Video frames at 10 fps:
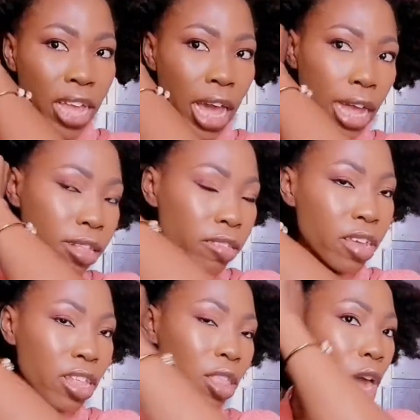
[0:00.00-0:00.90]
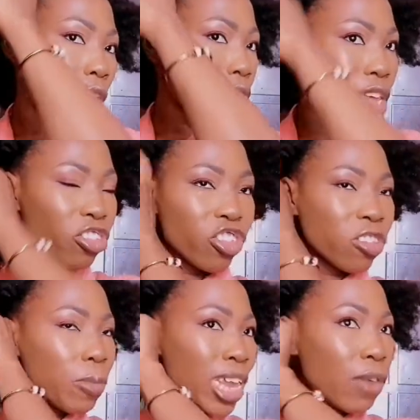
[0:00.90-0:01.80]
and TikTok has
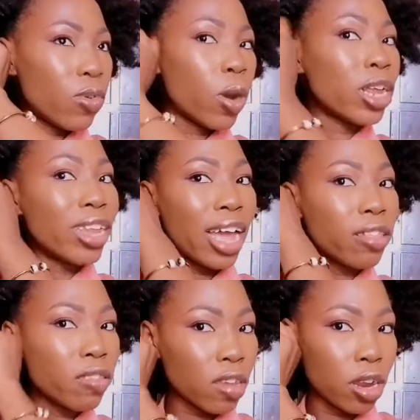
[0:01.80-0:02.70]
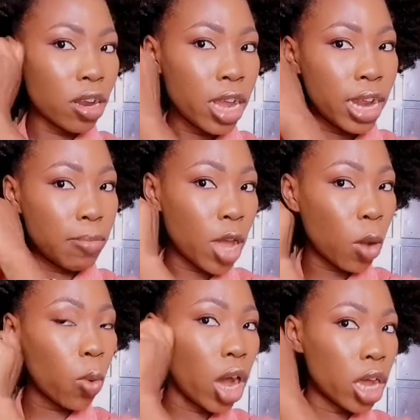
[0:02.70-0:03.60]
just made everyone a dancer, and I'm
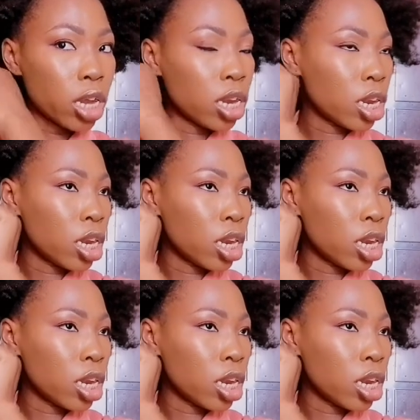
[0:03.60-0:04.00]
not one.